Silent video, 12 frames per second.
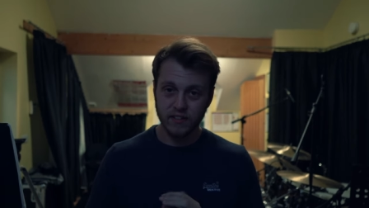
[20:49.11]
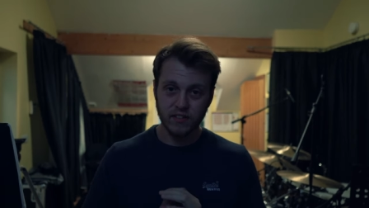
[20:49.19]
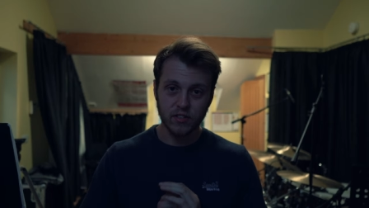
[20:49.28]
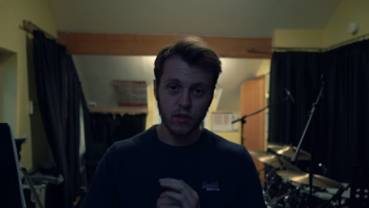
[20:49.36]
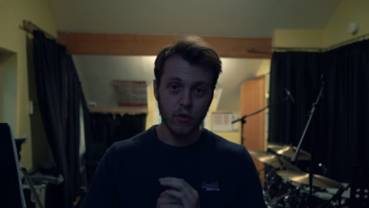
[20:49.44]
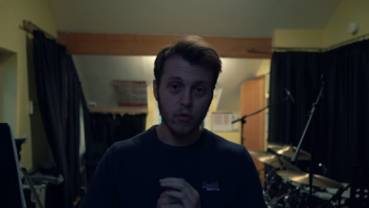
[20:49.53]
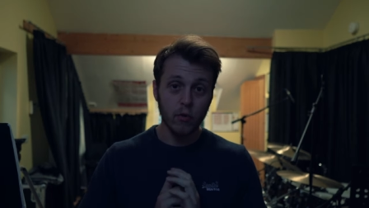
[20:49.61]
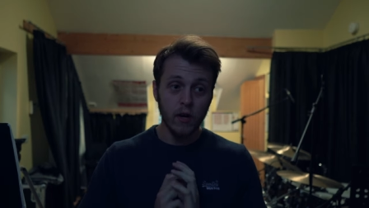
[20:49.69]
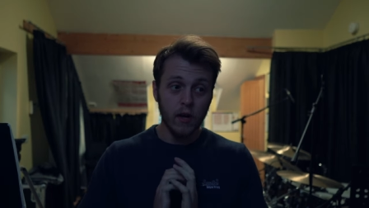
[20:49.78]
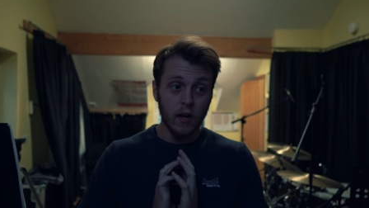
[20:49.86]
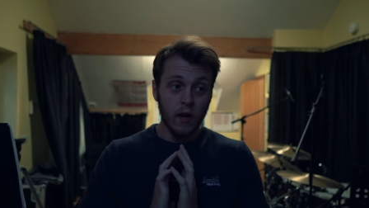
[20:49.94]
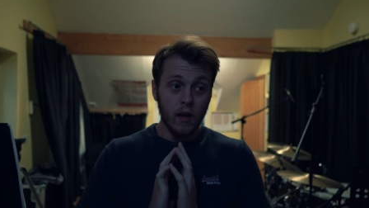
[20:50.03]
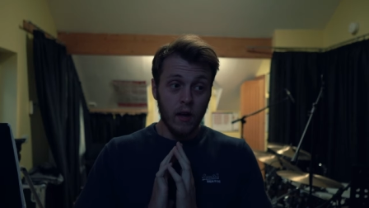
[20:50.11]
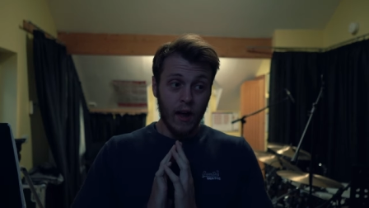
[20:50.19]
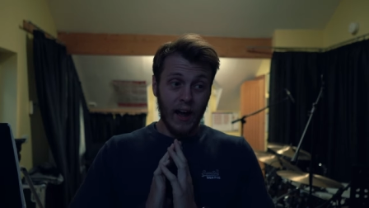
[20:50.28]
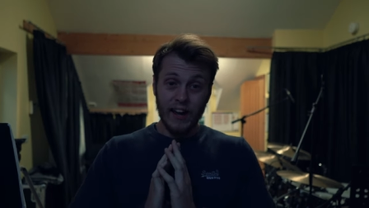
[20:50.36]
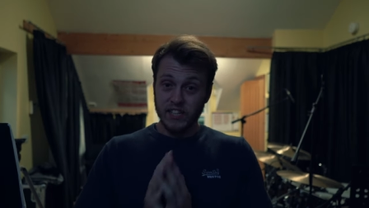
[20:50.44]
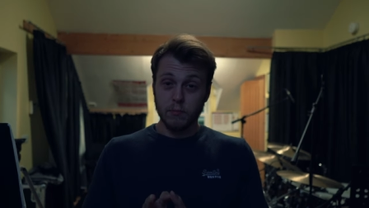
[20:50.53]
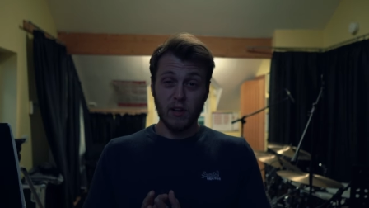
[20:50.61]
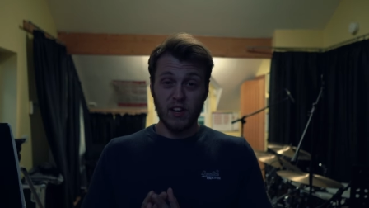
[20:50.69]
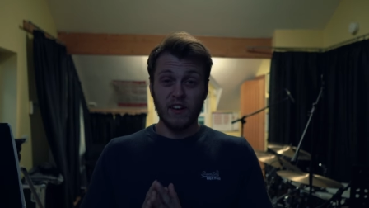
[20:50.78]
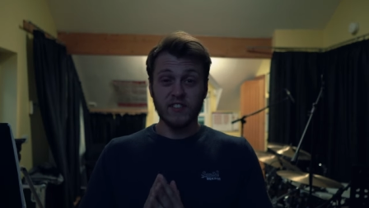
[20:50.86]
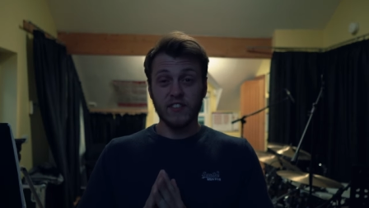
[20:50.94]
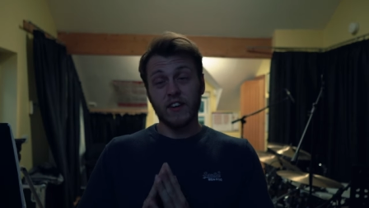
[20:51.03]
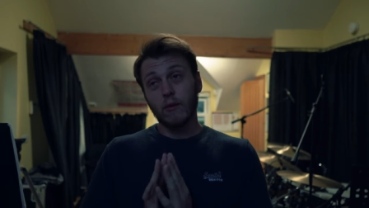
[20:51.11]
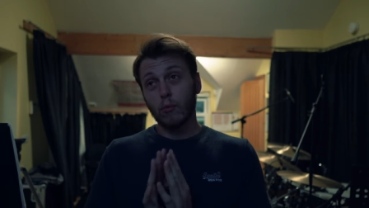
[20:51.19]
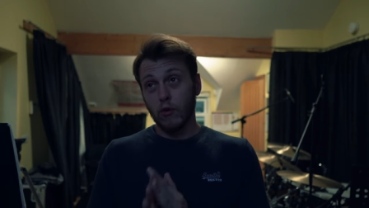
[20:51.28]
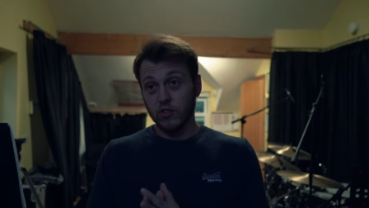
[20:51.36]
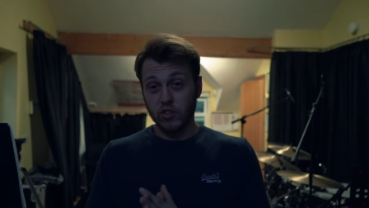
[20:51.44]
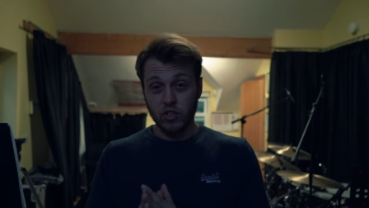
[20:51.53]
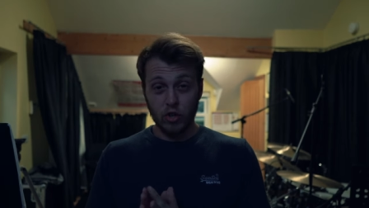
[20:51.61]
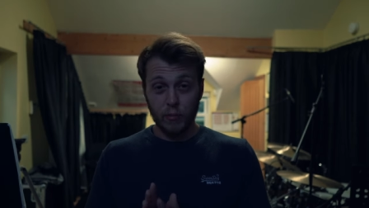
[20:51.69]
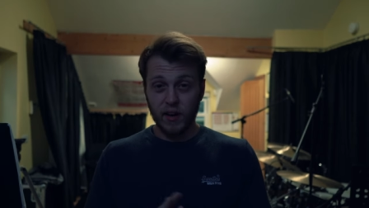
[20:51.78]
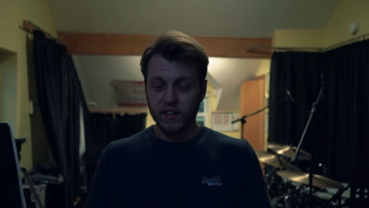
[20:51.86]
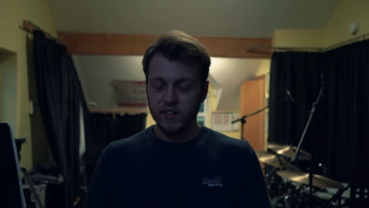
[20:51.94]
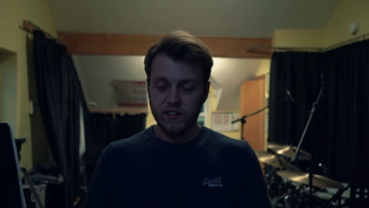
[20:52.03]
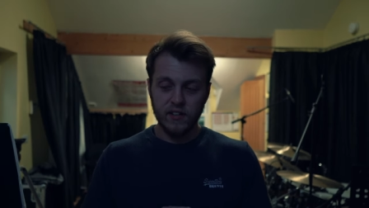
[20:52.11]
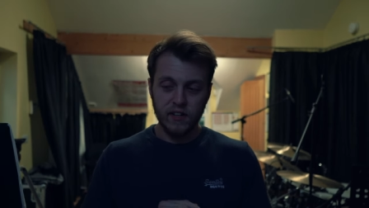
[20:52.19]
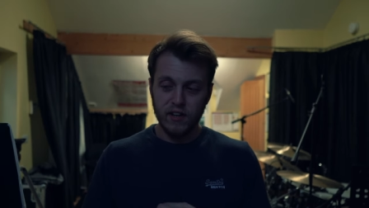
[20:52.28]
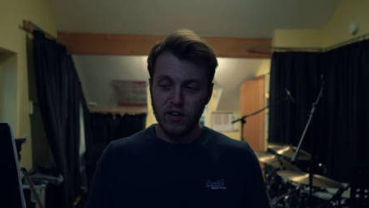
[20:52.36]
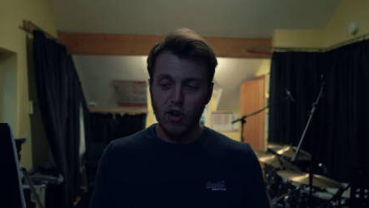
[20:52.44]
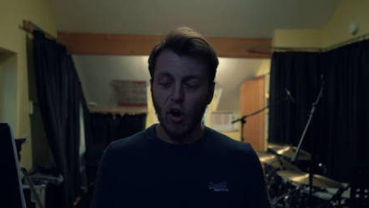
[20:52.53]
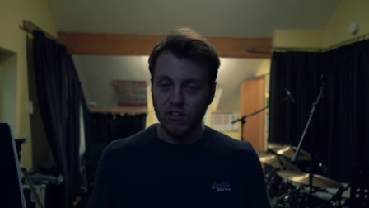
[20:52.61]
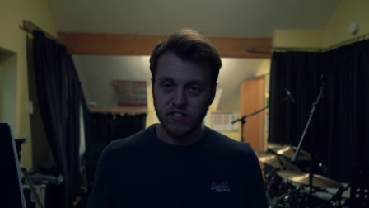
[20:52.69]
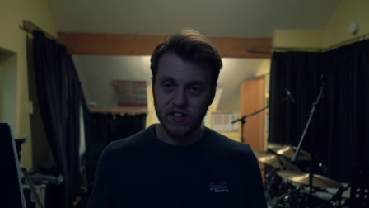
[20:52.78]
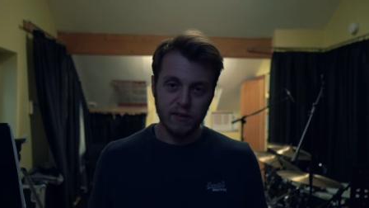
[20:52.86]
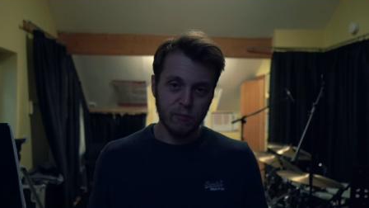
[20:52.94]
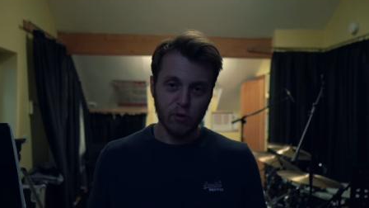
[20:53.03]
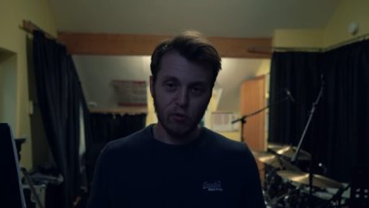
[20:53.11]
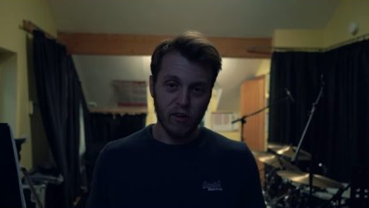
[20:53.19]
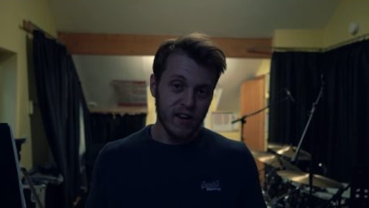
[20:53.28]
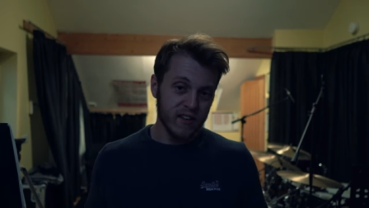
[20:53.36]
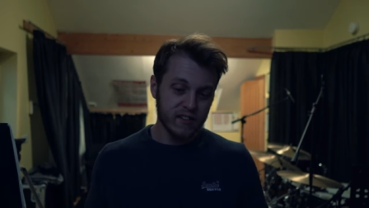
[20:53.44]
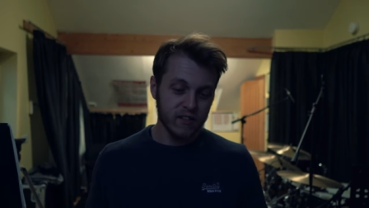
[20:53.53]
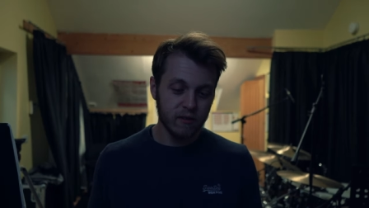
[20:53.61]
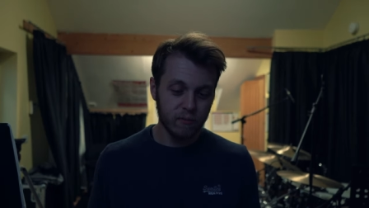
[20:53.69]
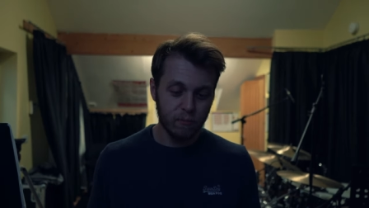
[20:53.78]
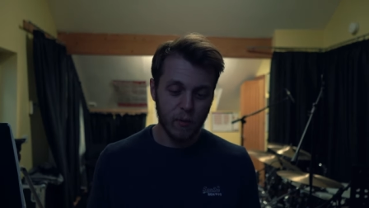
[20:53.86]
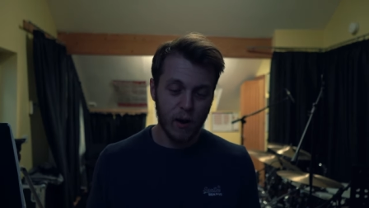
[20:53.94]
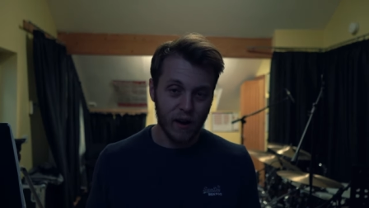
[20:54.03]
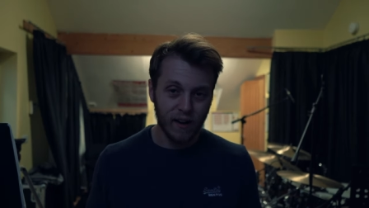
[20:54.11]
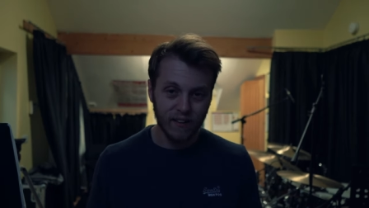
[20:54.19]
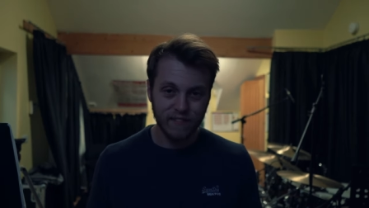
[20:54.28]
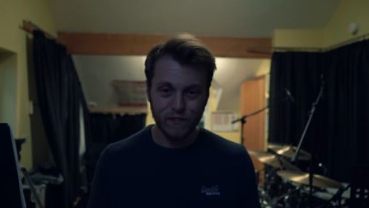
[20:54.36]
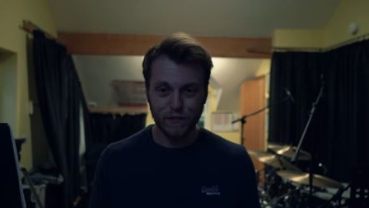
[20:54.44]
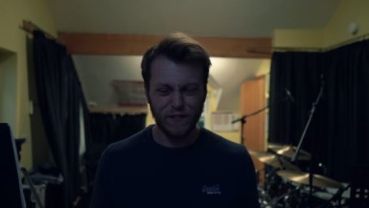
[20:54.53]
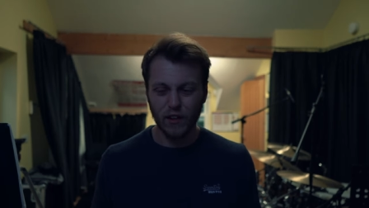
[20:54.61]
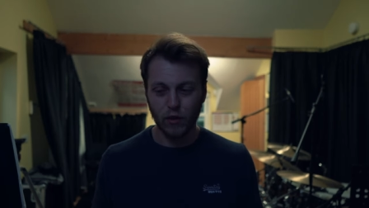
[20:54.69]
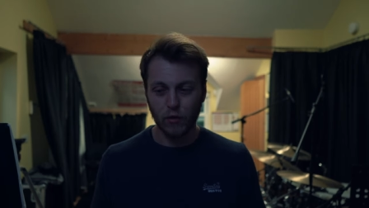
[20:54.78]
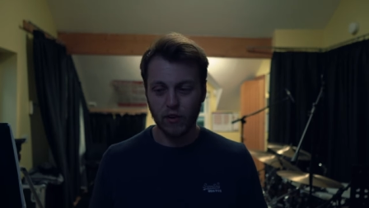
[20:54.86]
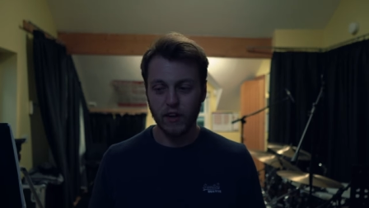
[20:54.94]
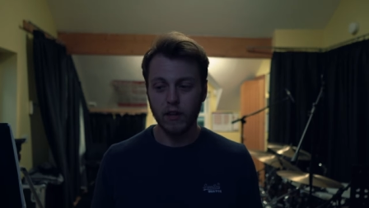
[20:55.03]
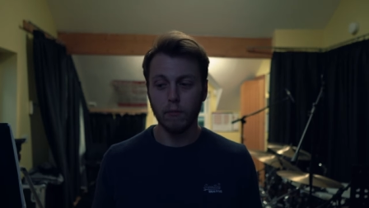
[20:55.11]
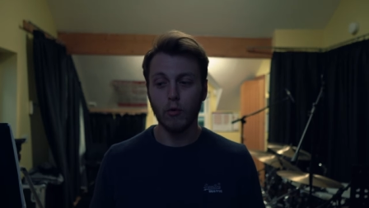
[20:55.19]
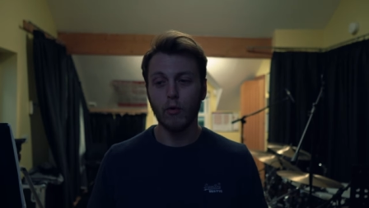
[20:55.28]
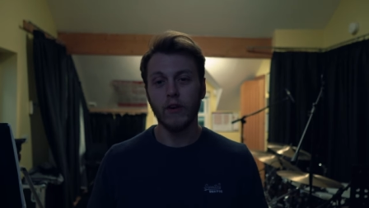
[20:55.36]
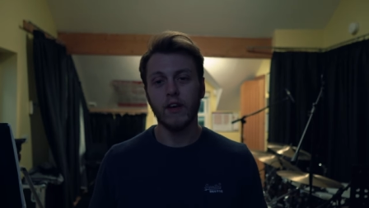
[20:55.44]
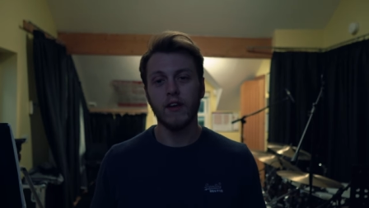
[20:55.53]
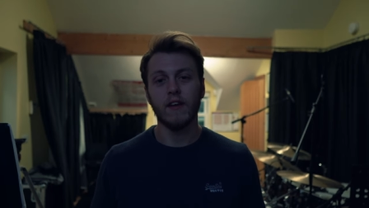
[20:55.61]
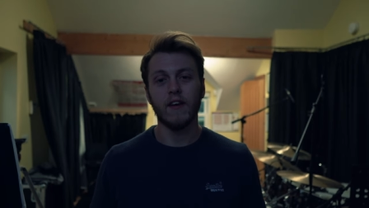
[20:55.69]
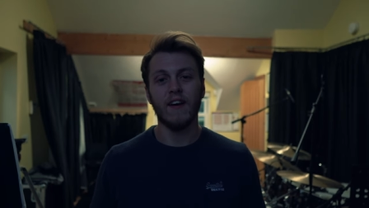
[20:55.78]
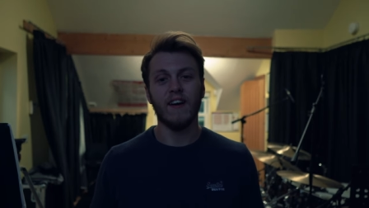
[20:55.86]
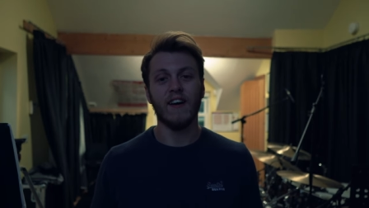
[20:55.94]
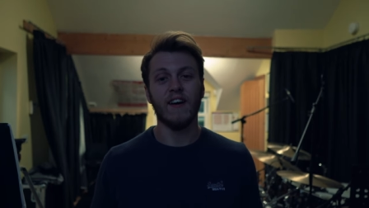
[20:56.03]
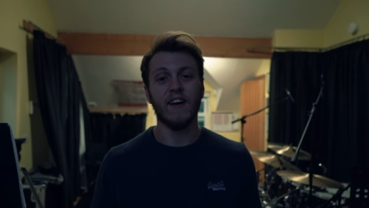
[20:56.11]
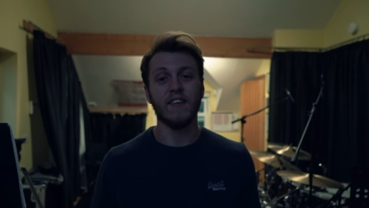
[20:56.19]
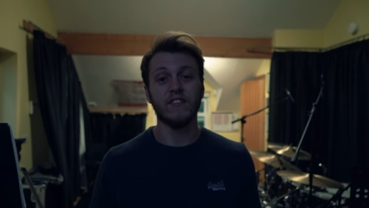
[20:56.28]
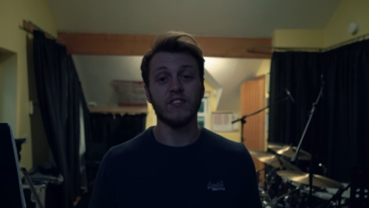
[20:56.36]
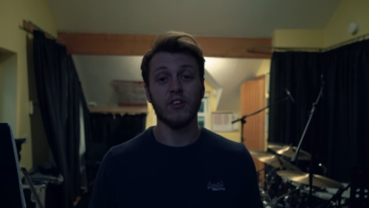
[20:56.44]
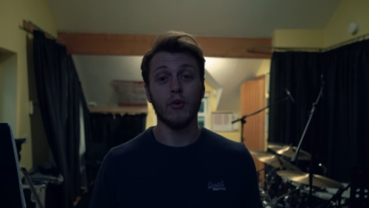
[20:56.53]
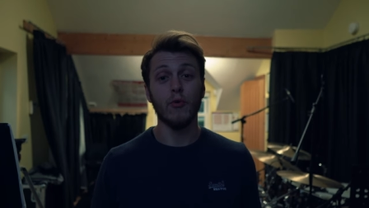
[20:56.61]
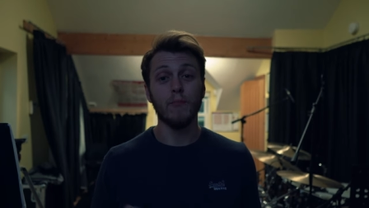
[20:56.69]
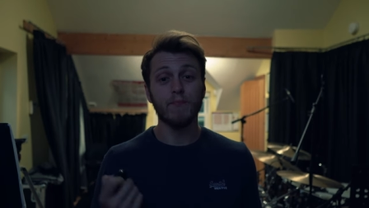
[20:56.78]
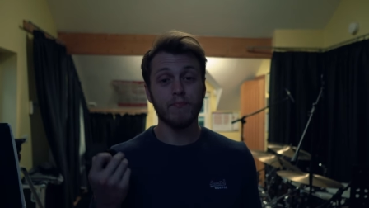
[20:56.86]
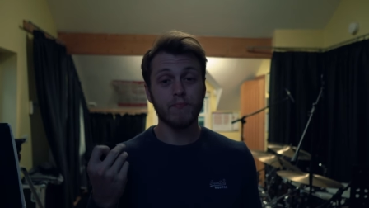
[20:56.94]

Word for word: So asthma last night wasn't too bad, did not sleep great, but felt all right in the morning. Uh, so